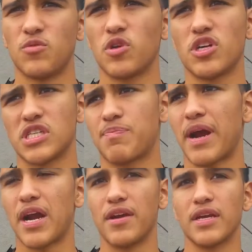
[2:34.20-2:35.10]
Real
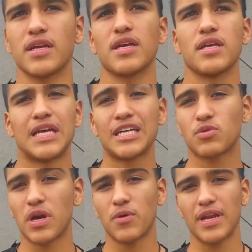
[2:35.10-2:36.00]
inspiring. That's
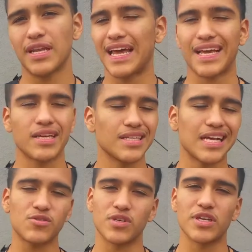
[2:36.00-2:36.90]
where I really like,
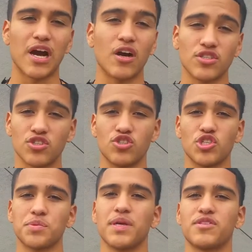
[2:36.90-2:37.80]
that's where they also
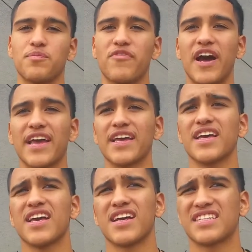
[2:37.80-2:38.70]
just needed to fight.
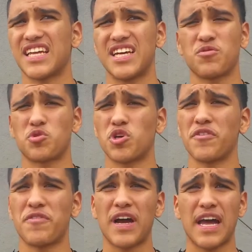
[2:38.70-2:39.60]
I love Roy's
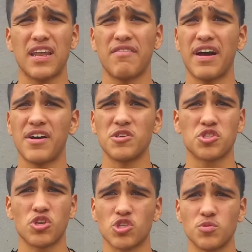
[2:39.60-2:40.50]
fight. I love how he was
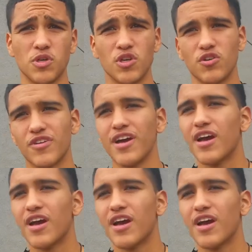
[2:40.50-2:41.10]
so smooth,